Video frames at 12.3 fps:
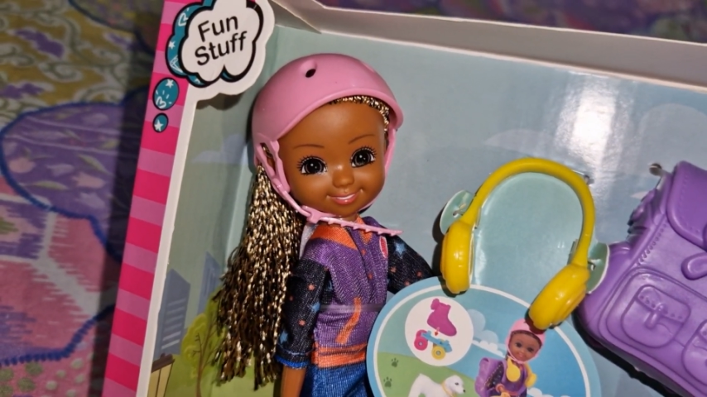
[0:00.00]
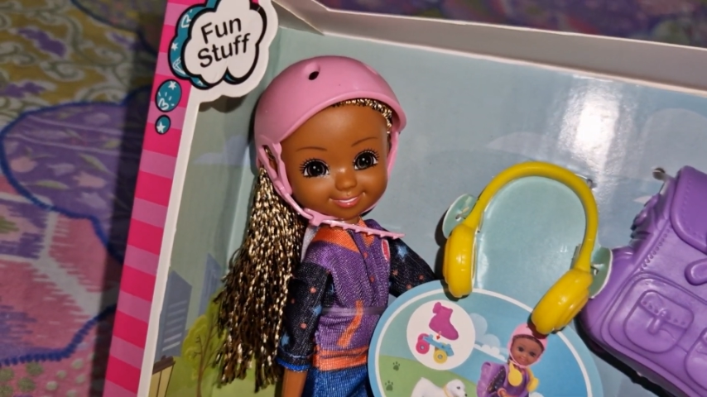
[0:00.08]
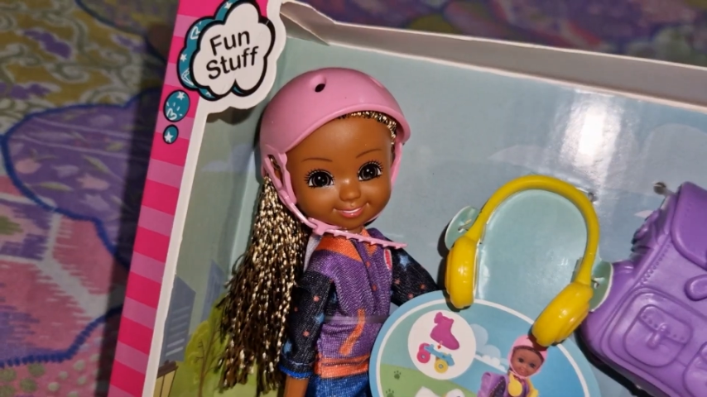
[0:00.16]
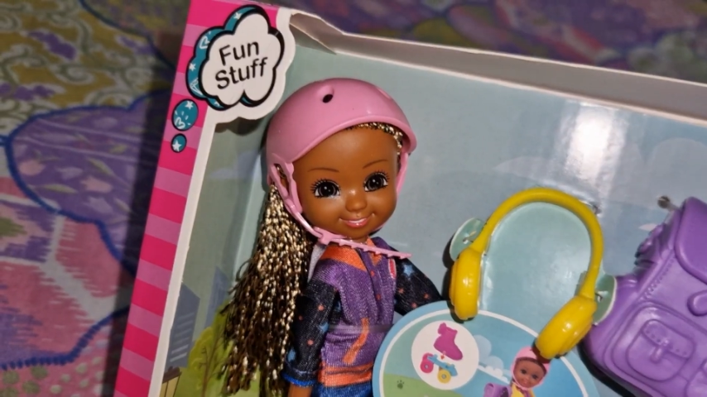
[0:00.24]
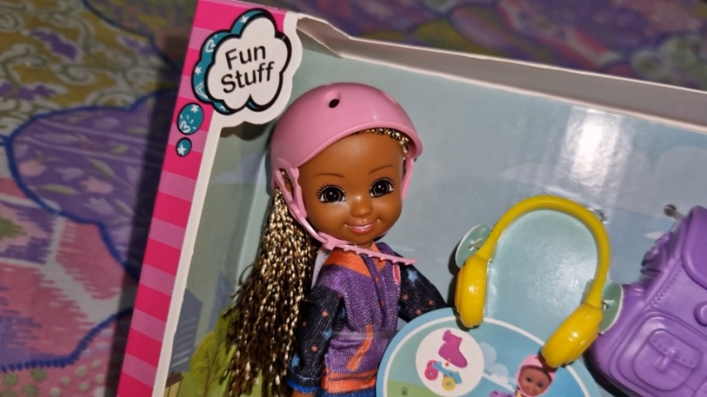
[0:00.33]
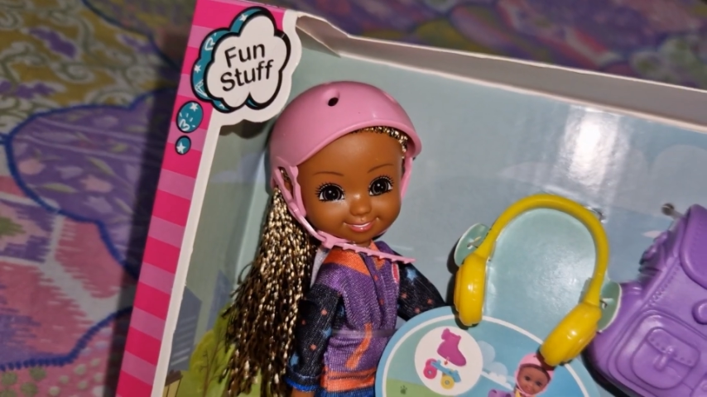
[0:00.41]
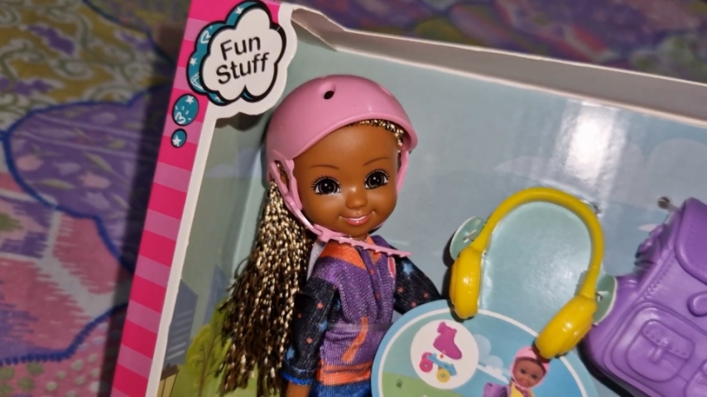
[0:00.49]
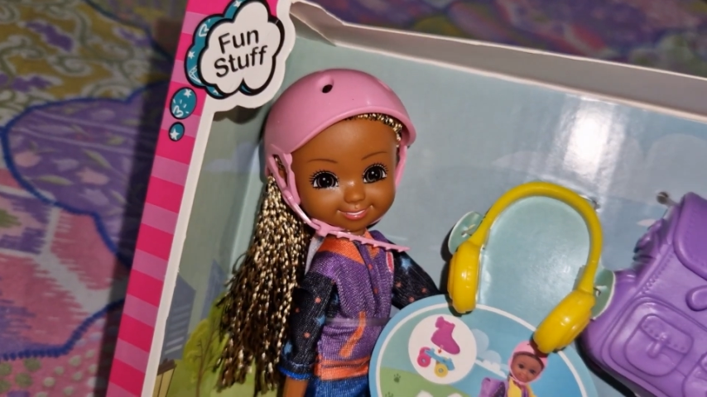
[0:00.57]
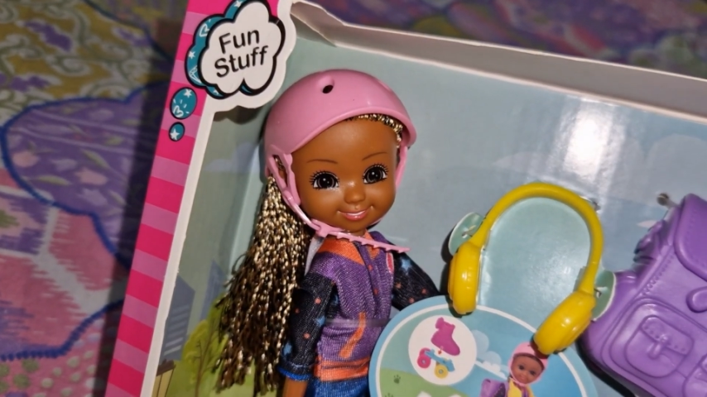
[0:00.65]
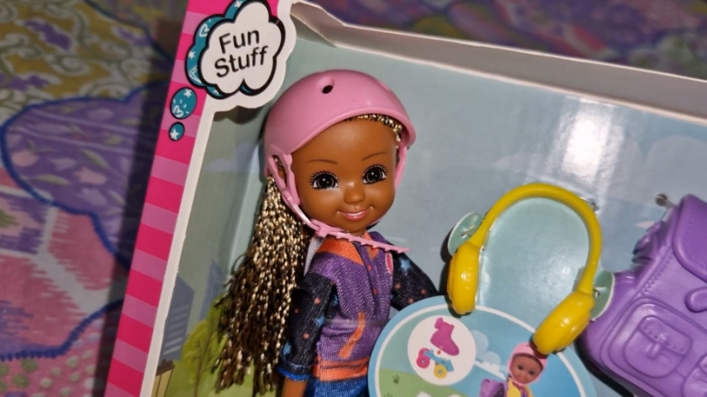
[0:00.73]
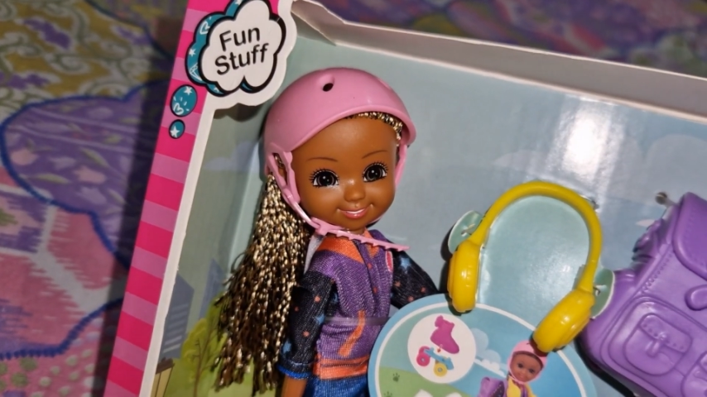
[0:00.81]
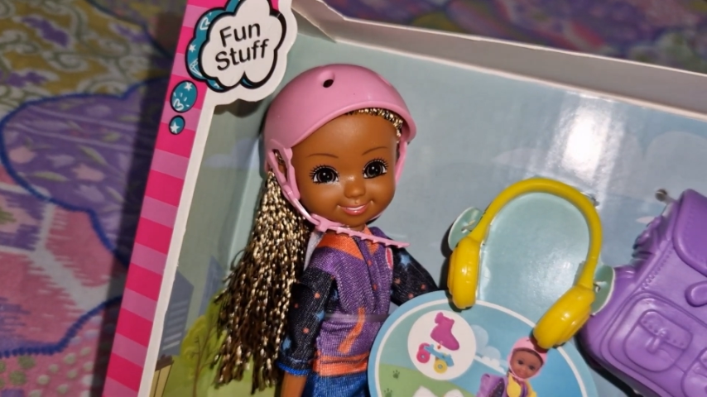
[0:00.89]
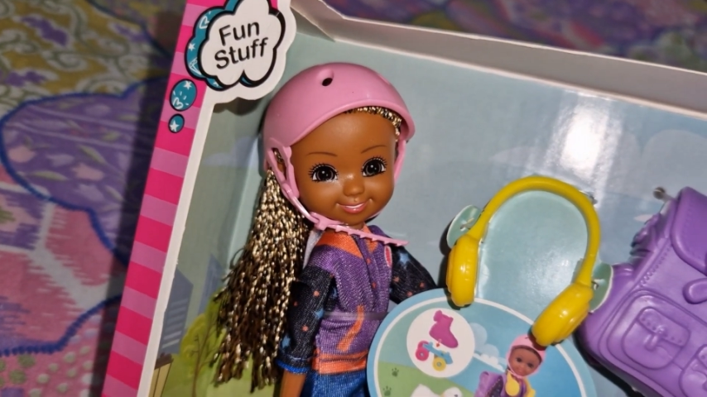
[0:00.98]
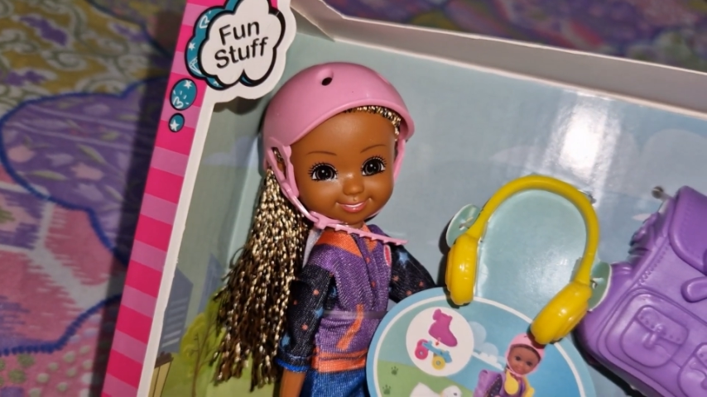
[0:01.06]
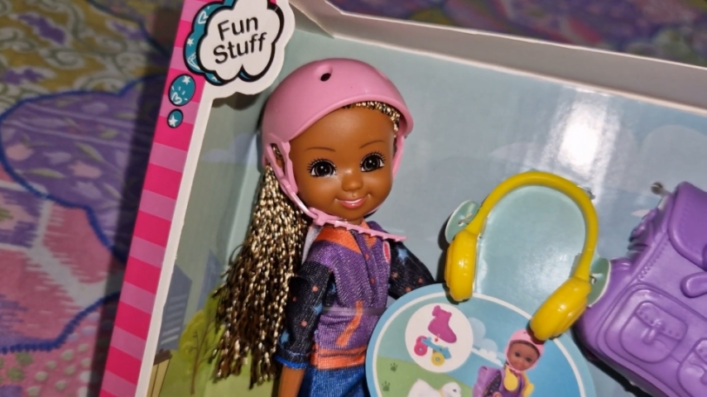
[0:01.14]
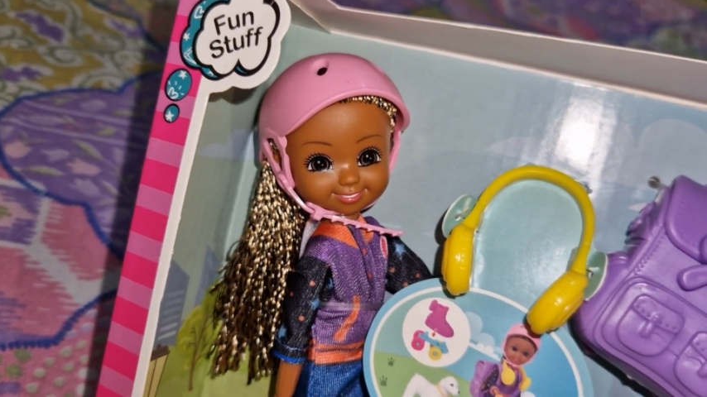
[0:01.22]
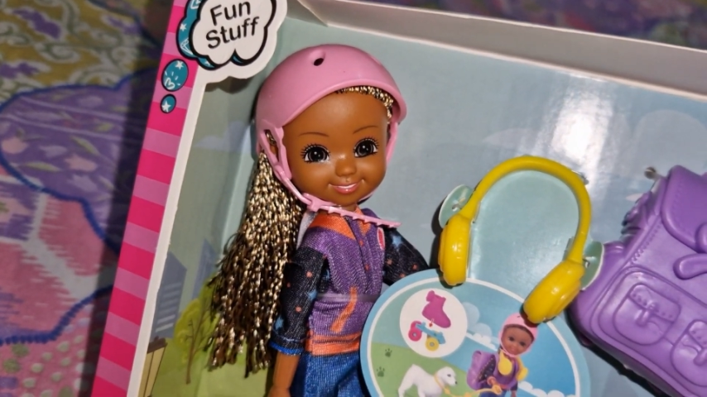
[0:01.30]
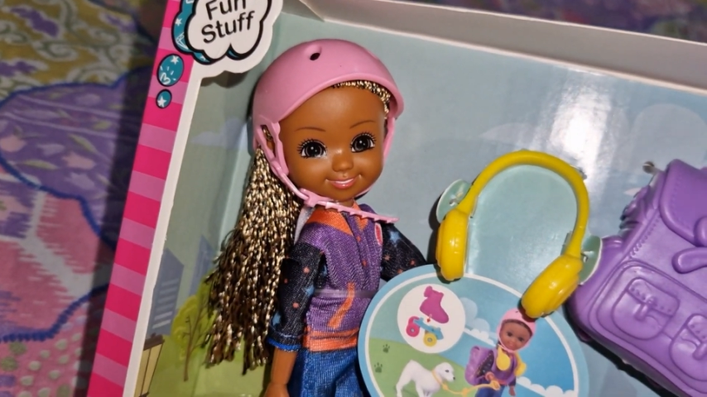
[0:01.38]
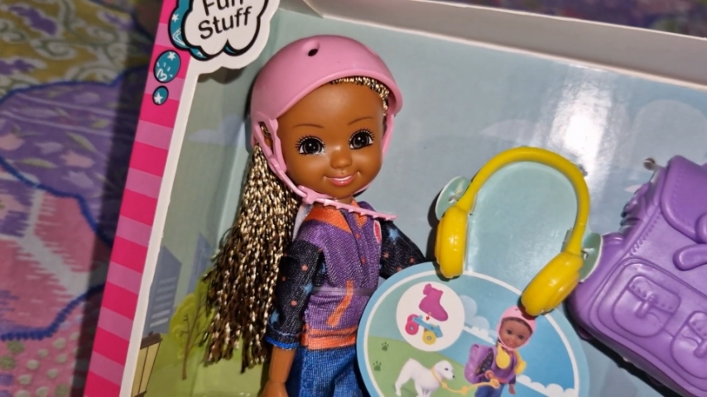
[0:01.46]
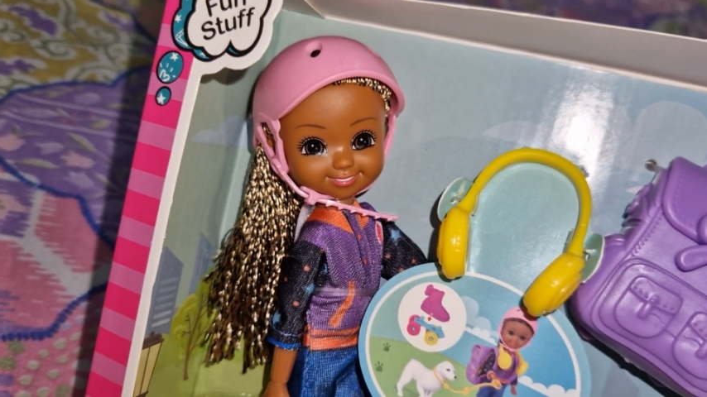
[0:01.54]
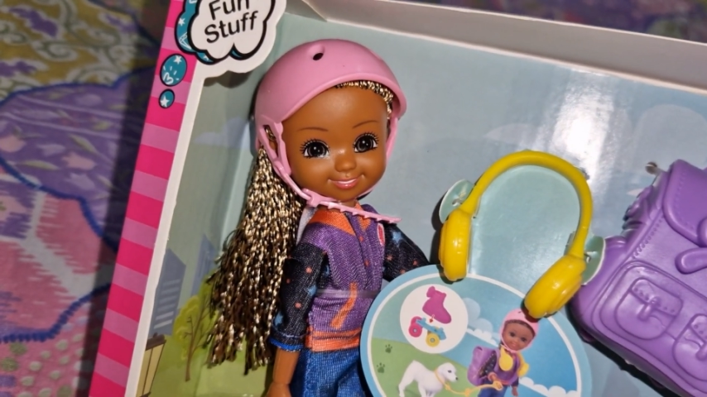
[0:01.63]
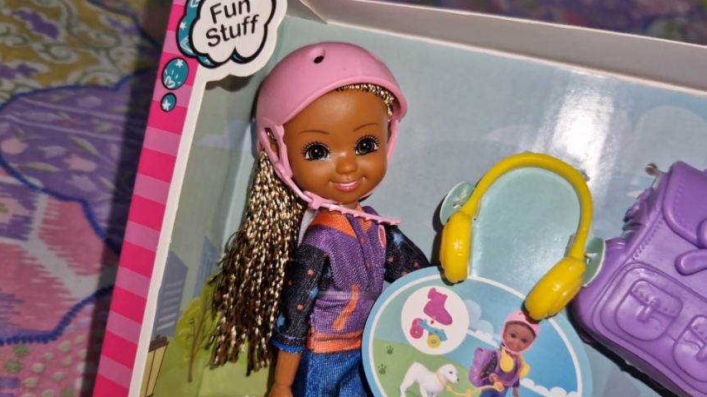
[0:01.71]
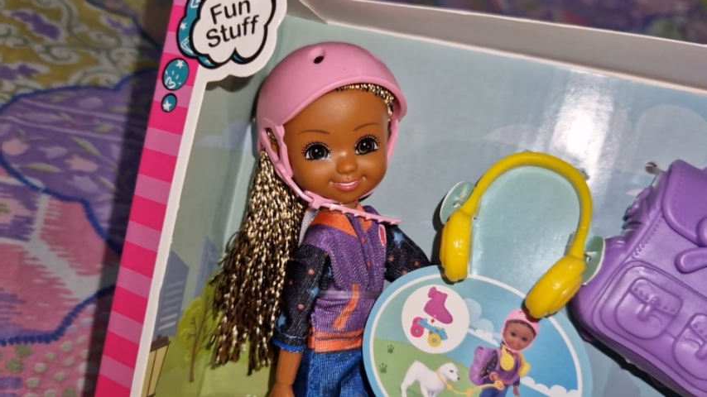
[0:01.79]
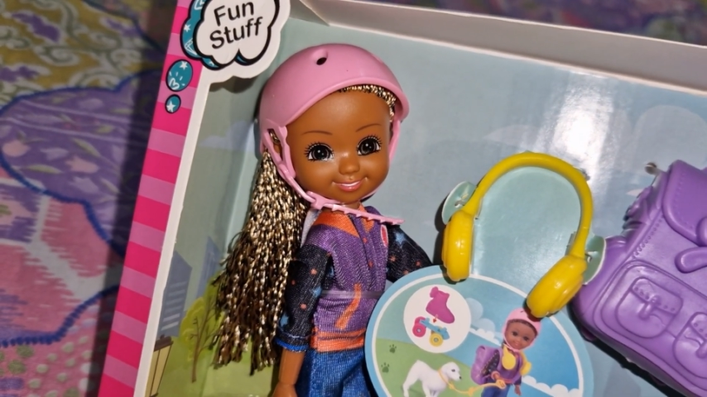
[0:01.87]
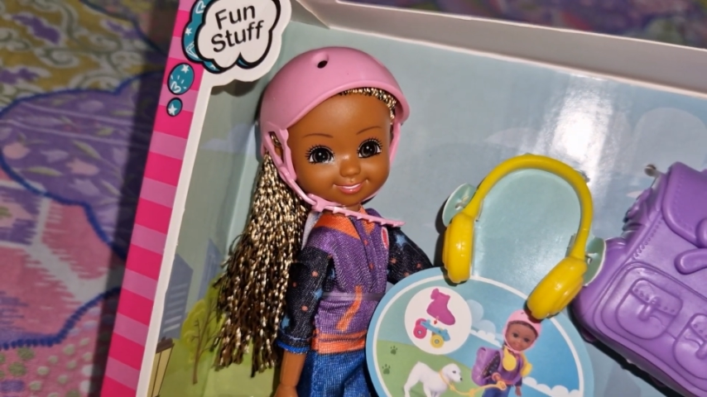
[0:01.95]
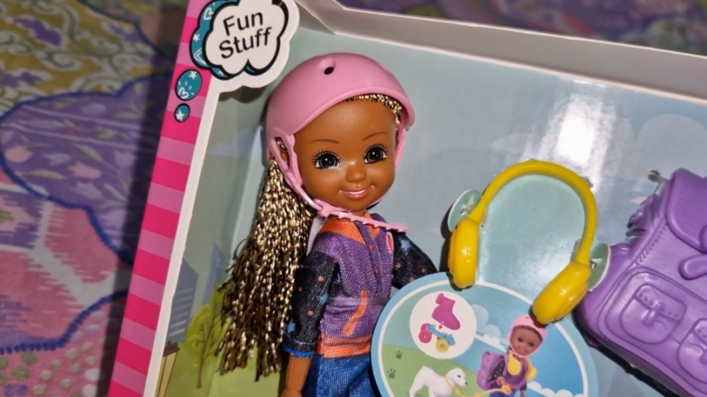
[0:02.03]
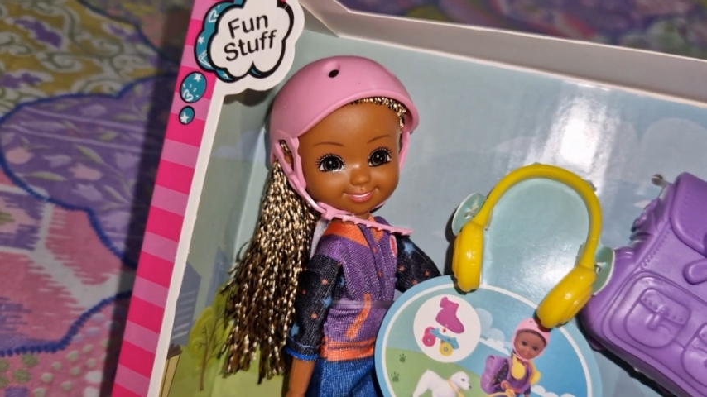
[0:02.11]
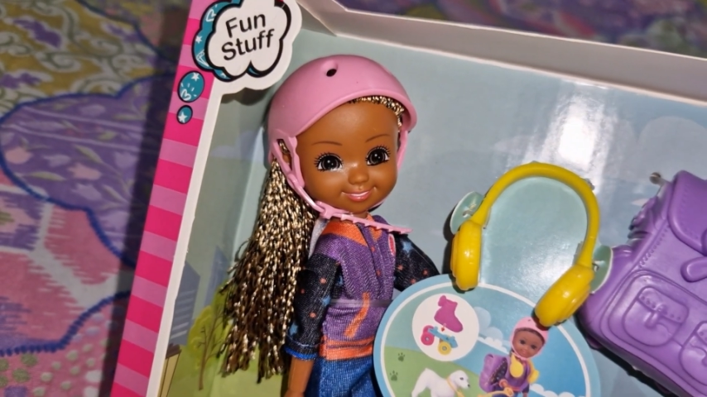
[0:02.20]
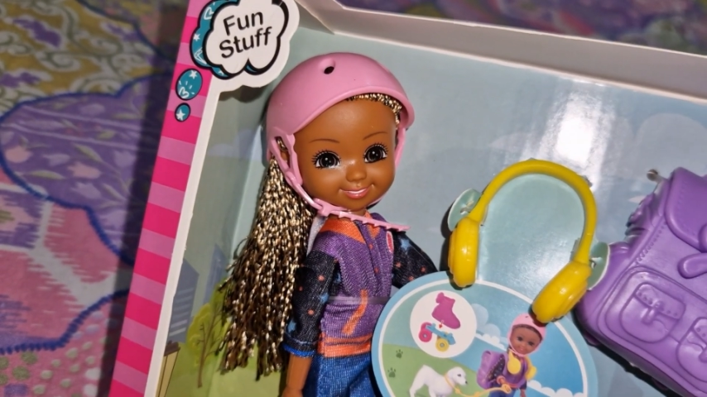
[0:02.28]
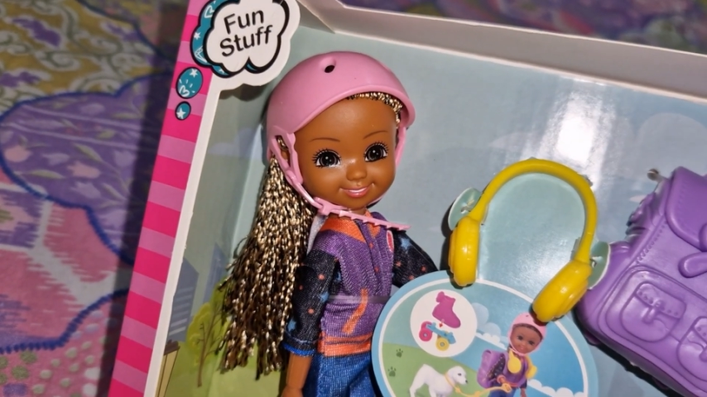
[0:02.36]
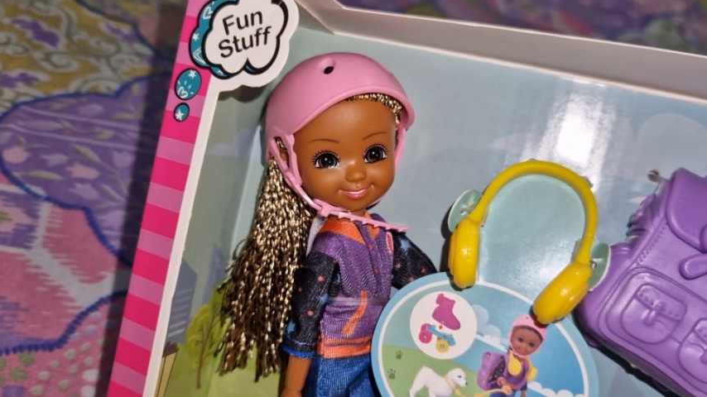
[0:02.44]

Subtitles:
because I don't like the size of the head, but